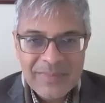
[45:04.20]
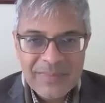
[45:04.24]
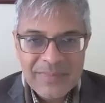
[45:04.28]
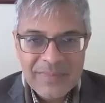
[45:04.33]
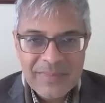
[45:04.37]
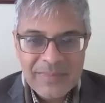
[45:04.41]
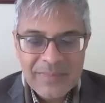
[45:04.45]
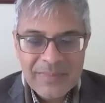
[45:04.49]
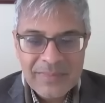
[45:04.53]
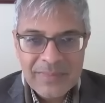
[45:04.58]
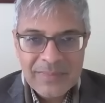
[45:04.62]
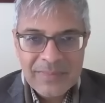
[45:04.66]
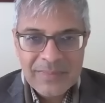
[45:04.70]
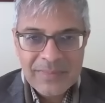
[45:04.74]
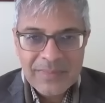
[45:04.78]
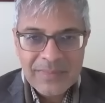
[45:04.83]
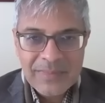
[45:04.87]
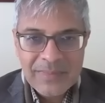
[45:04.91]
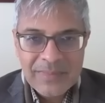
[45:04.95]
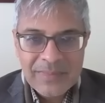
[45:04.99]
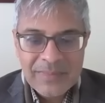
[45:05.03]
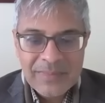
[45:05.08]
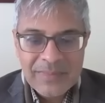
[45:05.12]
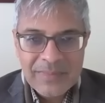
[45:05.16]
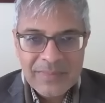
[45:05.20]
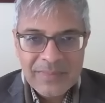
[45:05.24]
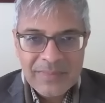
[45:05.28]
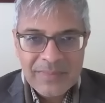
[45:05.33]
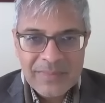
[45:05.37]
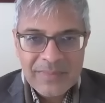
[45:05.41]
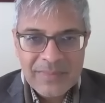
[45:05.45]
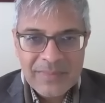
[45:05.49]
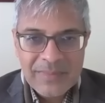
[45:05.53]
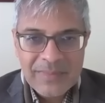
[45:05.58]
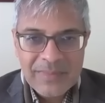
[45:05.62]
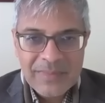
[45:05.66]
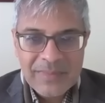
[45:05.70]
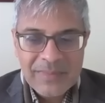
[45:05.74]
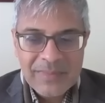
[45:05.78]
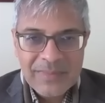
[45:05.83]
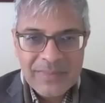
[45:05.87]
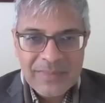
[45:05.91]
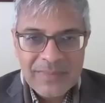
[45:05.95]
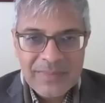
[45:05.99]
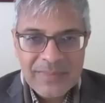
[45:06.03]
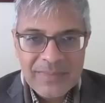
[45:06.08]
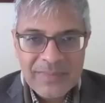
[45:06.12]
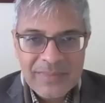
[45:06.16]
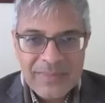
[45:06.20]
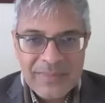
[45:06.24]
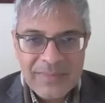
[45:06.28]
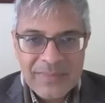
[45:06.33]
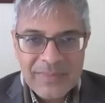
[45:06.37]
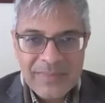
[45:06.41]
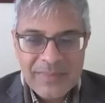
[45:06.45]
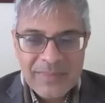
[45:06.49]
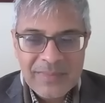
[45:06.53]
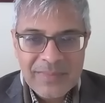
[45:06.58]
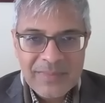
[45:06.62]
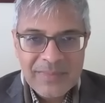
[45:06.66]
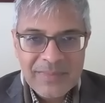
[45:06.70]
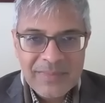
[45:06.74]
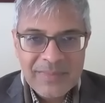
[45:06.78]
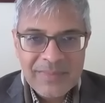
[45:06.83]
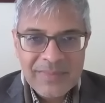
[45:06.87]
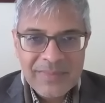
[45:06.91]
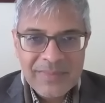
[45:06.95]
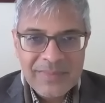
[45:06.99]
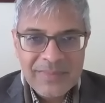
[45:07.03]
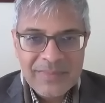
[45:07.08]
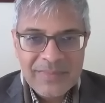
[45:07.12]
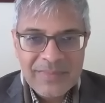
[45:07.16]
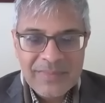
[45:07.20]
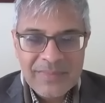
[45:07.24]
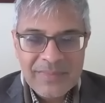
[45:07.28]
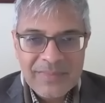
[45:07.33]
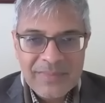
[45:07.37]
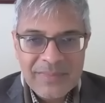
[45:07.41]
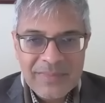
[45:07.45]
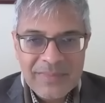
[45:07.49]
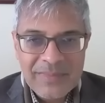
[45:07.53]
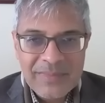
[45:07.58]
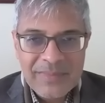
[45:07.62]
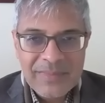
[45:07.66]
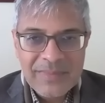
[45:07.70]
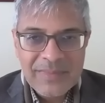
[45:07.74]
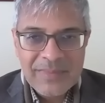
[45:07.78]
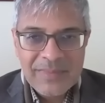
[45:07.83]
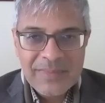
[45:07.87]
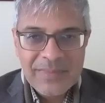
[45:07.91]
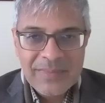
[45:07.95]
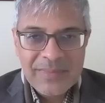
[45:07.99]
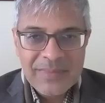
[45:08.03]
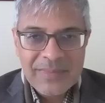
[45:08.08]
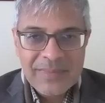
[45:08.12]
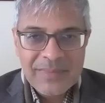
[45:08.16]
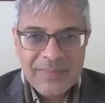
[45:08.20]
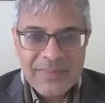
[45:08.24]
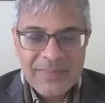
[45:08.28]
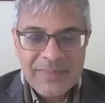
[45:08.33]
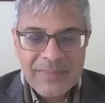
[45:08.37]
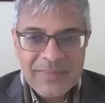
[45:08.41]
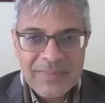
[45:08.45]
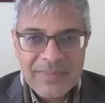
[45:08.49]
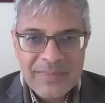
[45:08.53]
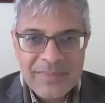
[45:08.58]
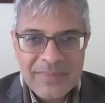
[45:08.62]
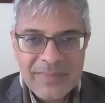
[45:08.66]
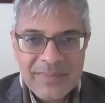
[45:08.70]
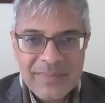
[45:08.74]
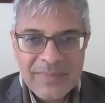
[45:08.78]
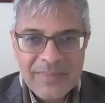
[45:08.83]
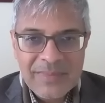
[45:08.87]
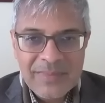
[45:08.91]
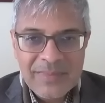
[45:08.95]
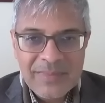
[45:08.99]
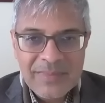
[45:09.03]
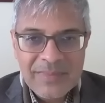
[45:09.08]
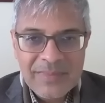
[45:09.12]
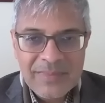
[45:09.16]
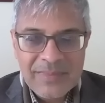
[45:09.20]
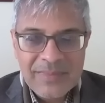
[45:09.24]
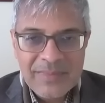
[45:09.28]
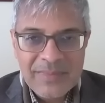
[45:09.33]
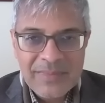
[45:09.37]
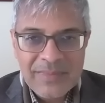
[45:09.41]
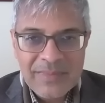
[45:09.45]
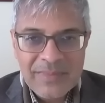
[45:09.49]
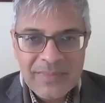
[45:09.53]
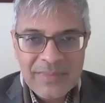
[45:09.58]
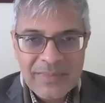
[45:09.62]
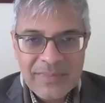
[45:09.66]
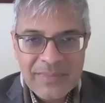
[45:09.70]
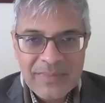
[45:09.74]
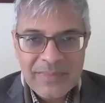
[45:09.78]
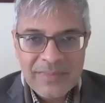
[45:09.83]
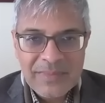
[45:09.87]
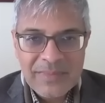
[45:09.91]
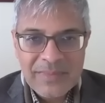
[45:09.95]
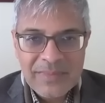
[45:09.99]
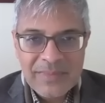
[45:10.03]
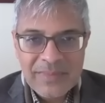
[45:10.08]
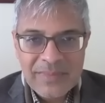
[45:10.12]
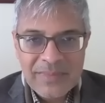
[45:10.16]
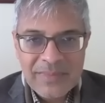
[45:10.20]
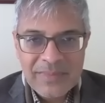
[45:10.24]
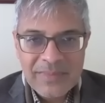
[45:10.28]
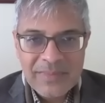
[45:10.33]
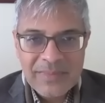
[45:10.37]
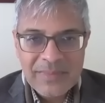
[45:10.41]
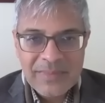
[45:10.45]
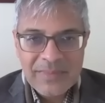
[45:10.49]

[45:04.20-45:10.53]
[no speech]